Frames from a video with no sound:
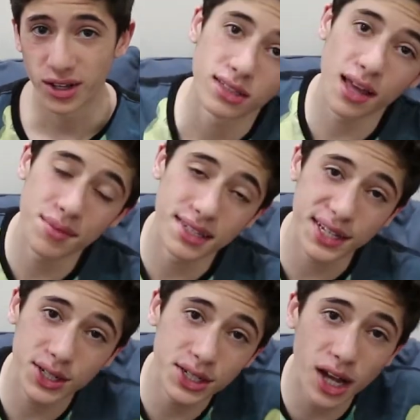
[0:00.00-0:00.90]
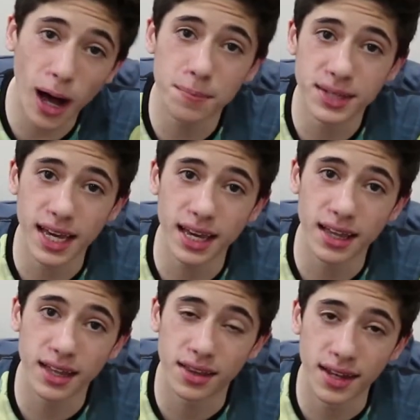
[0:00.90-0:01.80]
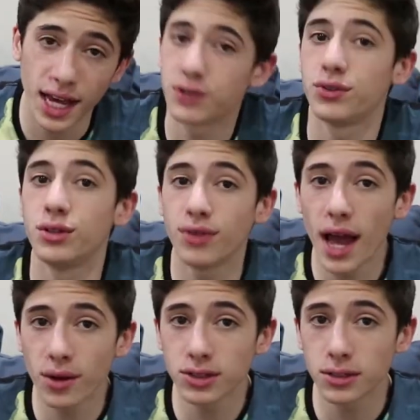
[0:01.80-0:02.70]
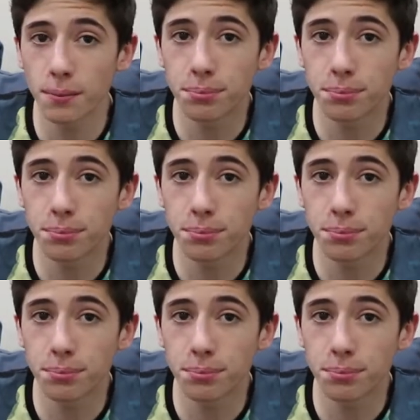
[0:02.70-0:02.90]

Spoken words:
So that means I couldn't update the next few rounds,